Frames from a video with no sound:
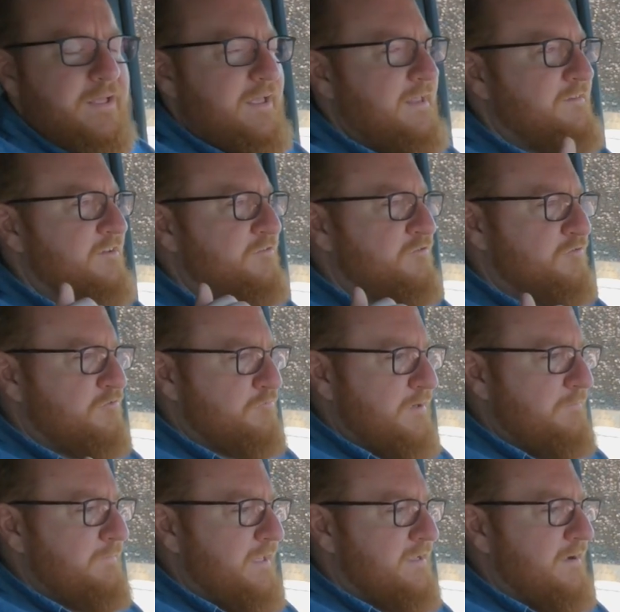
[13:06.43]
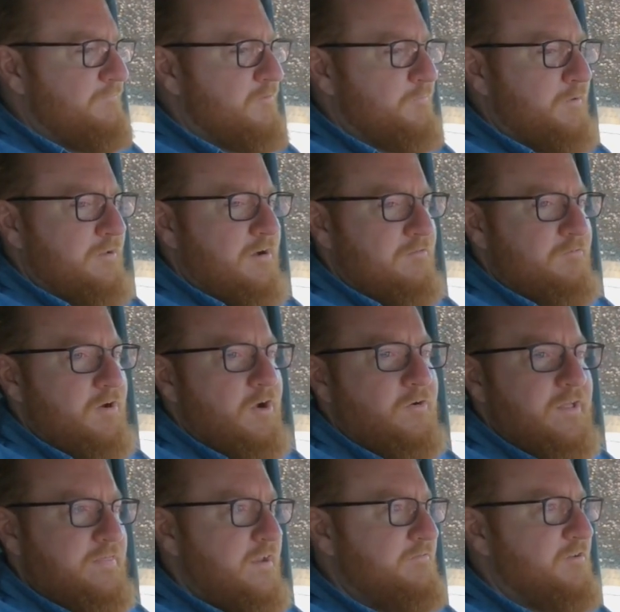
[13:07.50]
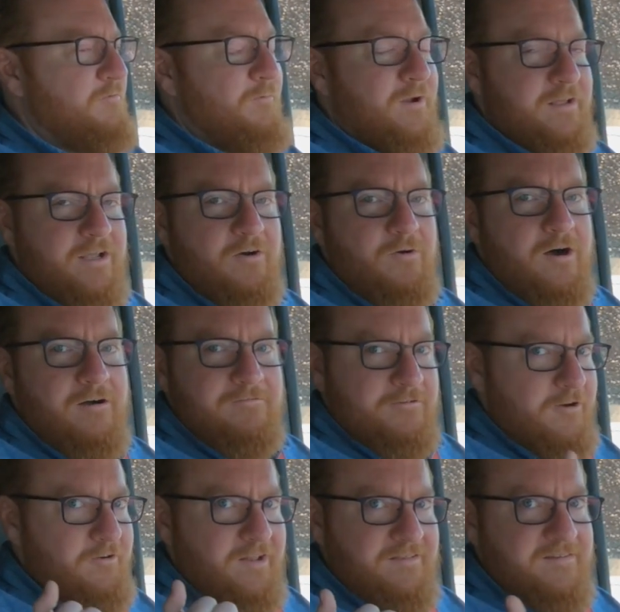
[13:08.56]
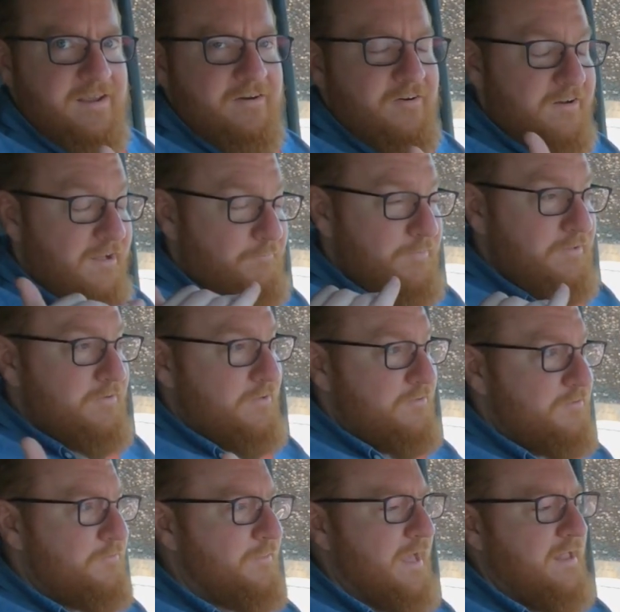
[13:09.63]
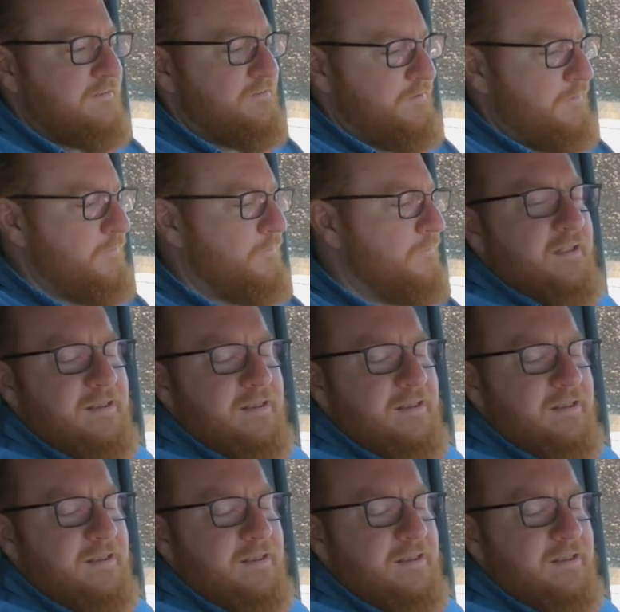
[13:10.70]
It's extremely comfortable on-road, and then if you want to go off-road and tear it up, you can do that too.